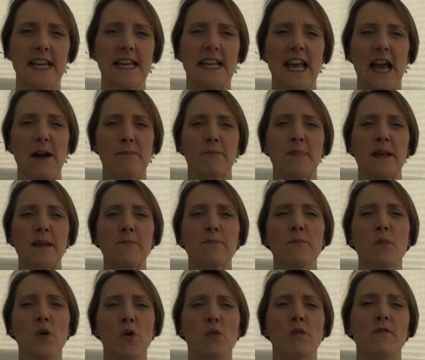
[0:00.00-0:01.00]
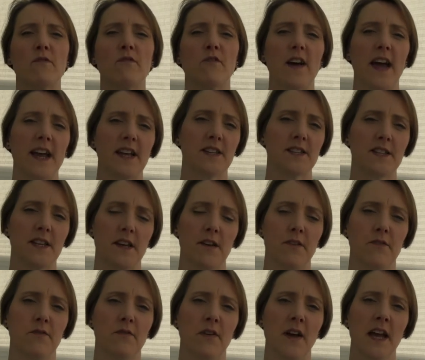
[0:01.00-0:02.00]
can be more
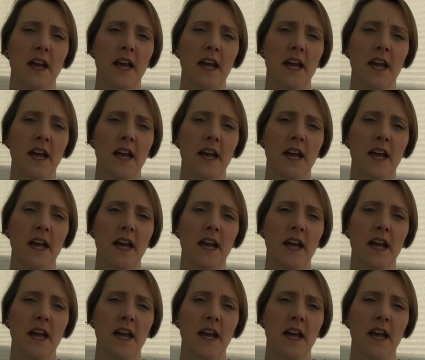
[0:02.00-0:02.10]
effective